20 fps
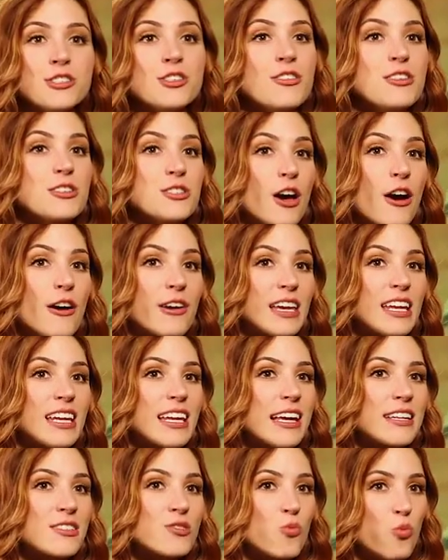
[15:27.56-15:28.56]
so the
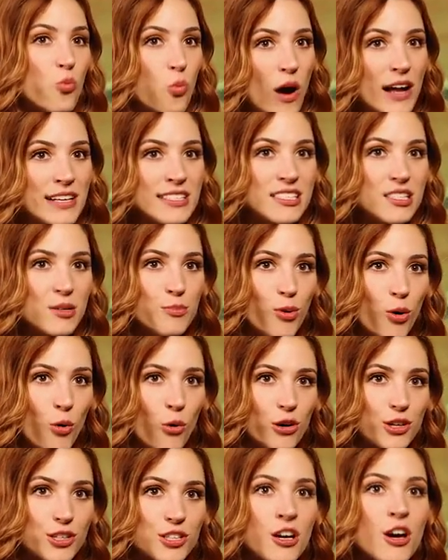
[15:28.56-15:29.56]
target gets 1
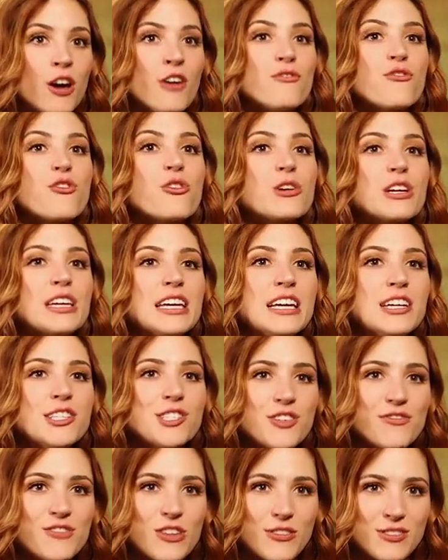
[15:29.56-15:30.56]
support for
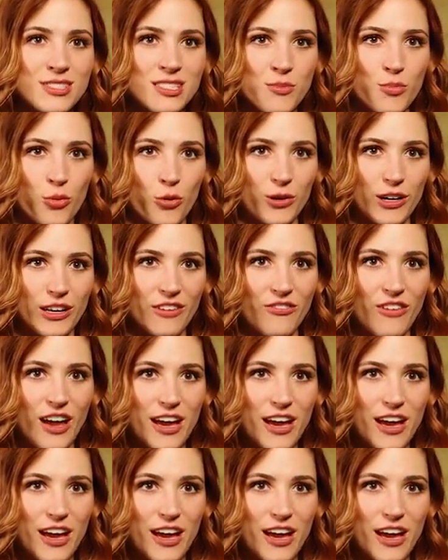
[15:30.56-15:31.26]
each of those supporting